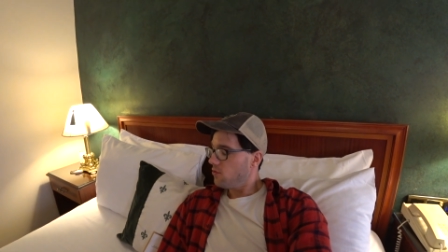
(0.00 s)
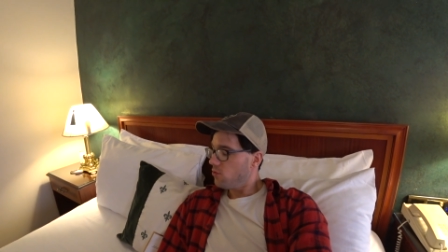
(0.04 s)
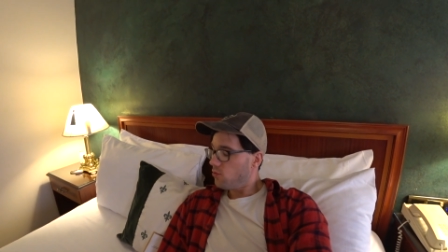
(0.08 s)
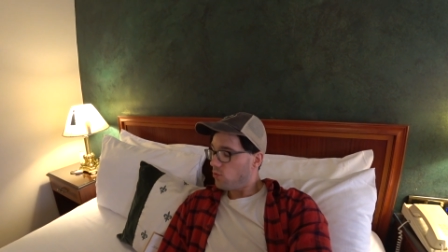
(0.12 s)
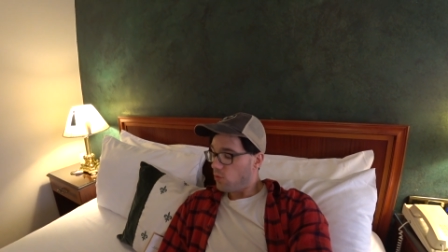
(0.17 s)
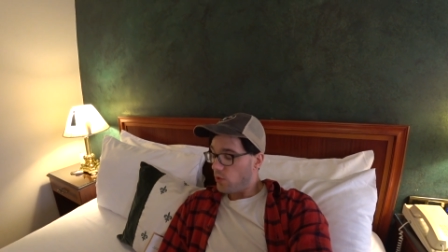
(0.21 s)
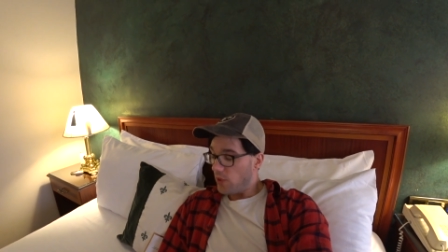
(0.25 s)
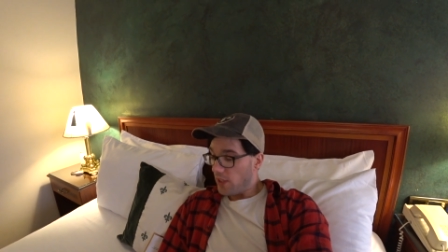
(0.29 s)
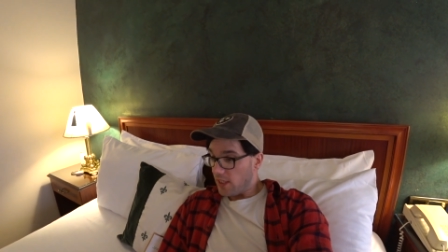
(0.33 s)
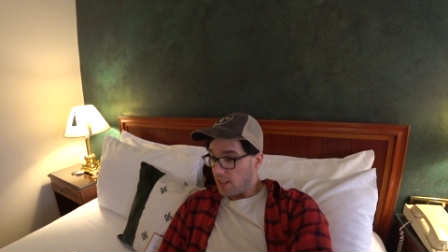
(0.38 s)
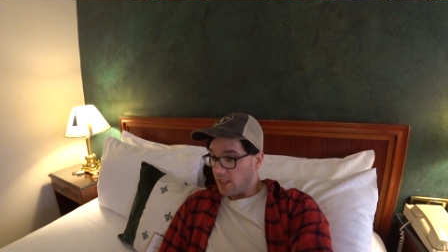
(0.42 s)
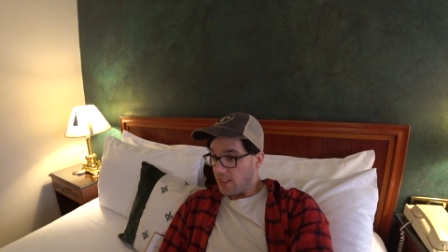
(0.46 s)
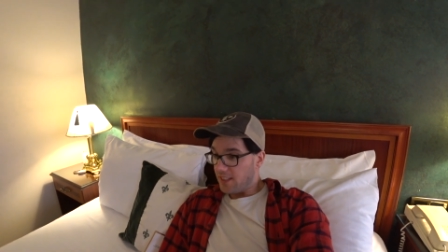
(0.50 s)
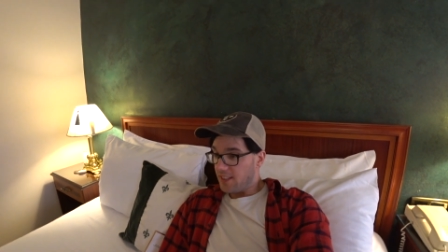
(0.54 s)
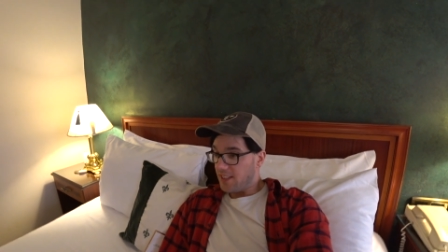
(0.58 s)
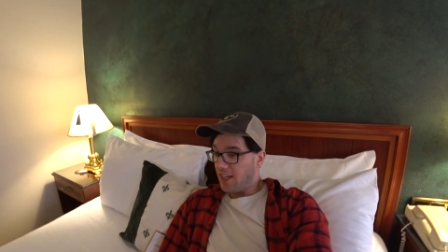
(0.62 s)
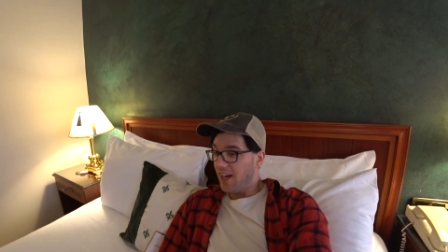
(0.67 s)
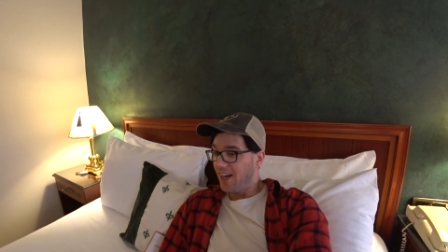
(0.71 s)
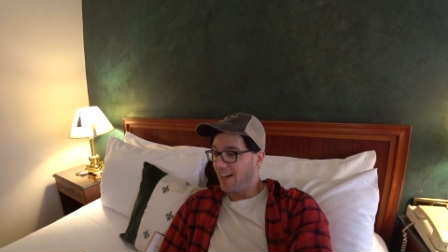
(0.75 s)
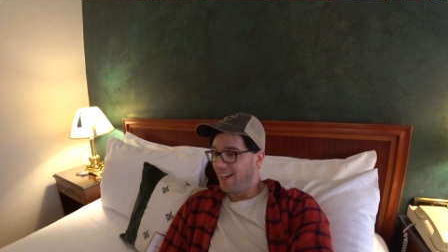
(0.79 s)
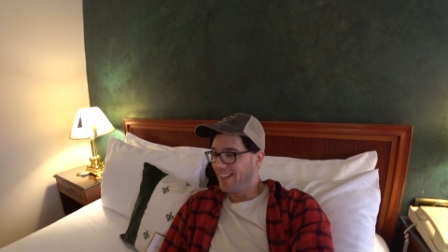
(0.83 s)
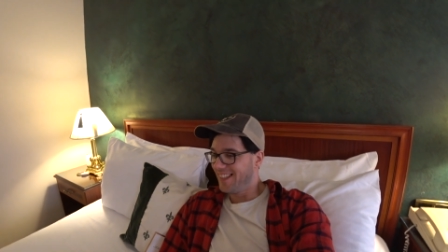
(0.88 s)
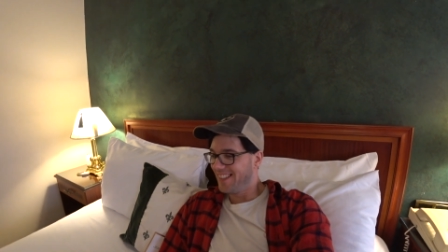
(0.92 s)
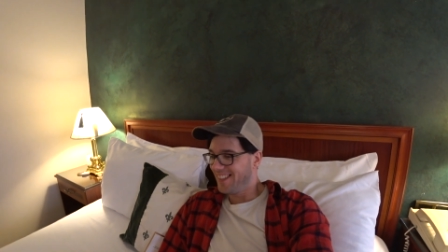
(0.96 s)
really
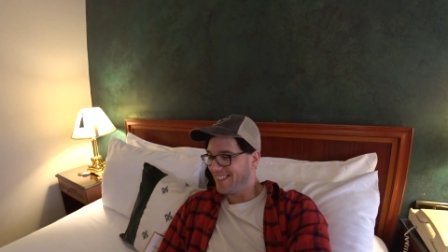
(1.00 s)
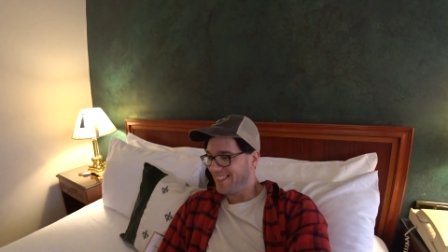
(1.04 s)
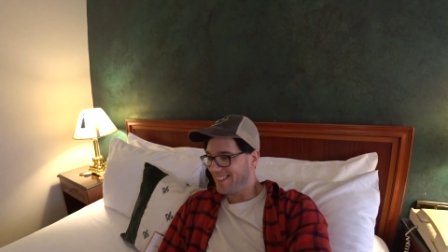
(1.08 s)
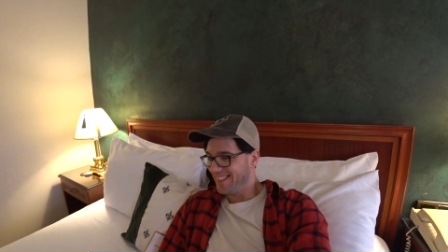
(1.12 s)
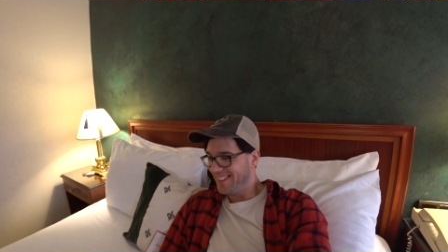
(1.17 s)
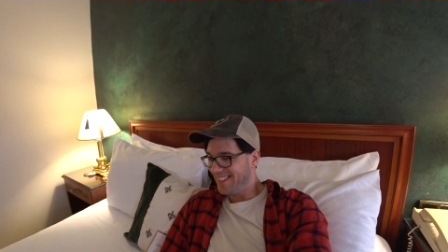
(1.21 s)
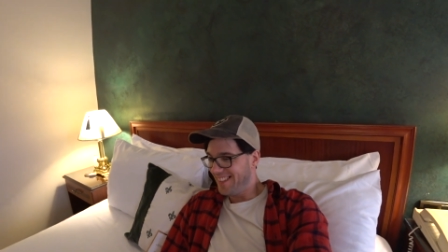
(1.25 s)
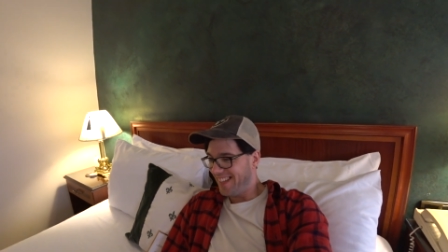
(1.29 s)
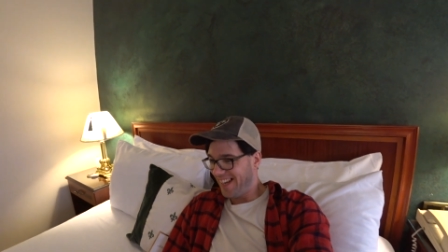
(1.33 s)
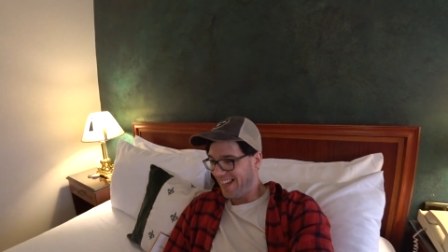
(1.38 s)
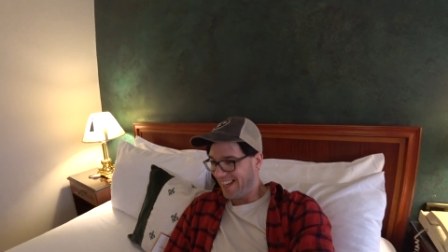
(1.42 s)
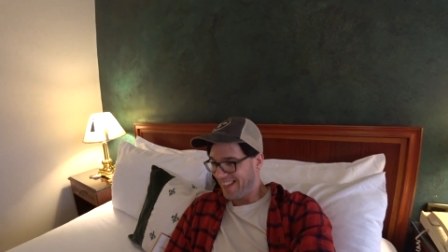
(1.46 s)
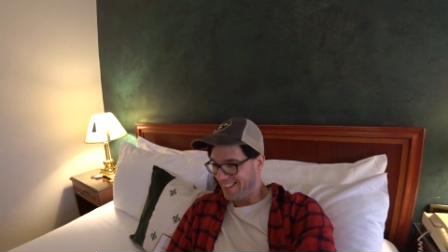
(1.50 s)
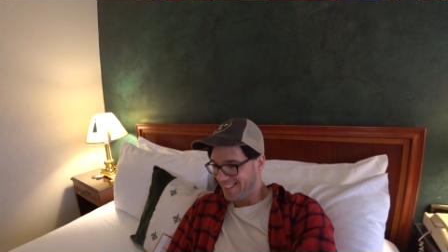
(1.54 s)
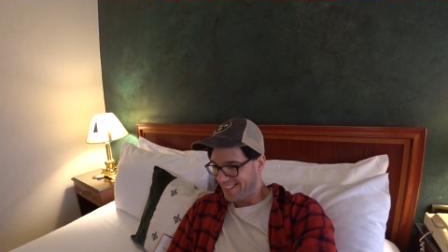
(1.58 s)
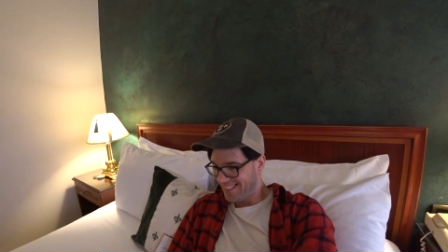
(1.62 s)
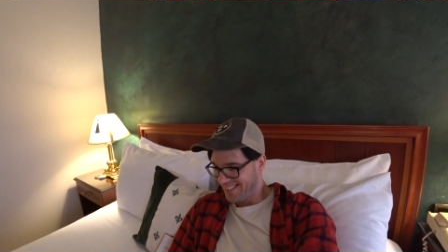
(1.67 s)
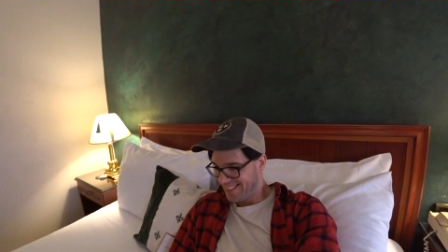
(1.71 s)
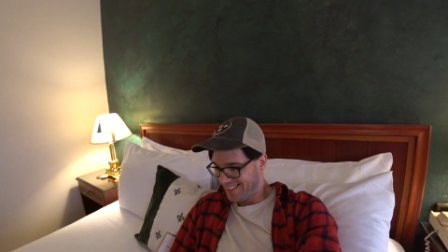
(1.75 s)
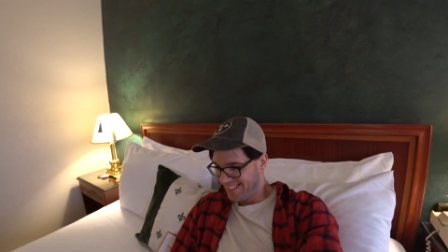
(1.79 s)
tired now